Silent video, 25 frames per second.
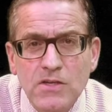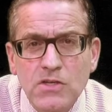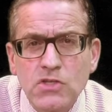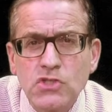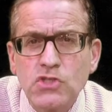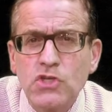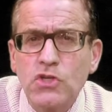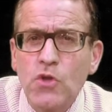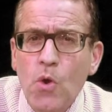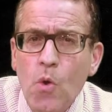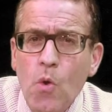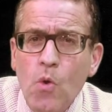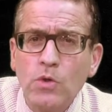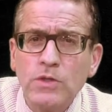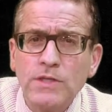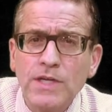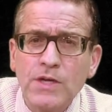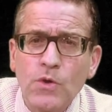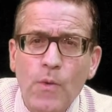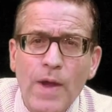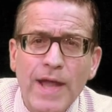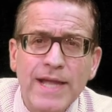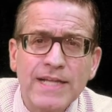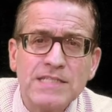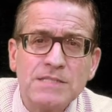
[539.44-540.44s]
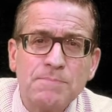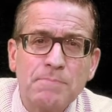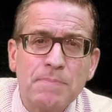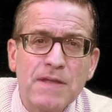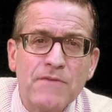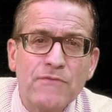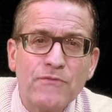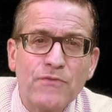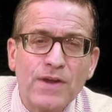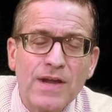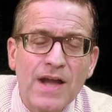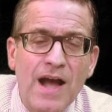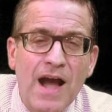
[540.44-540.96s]
Should old acquaintance
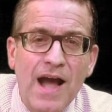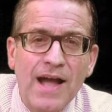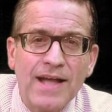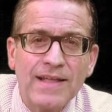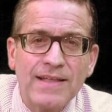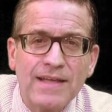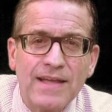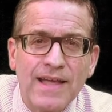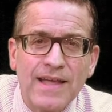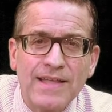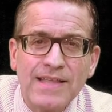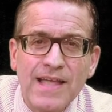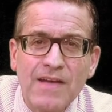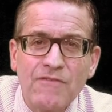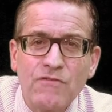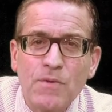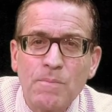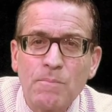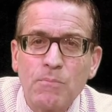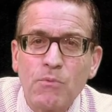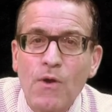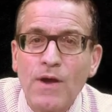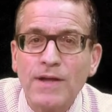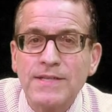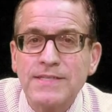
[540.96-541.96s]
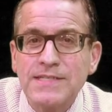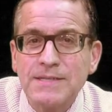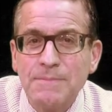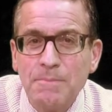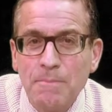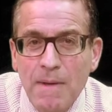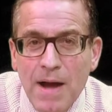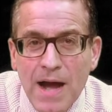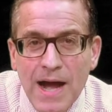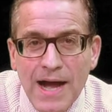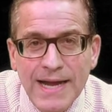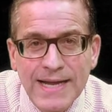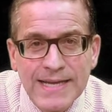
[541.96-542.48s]
be forgot and never brought to
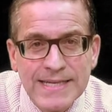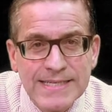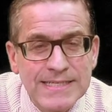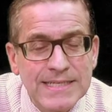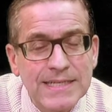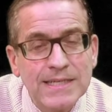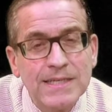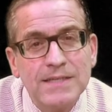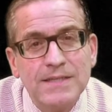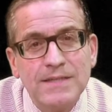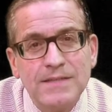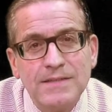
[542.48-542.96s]
mind?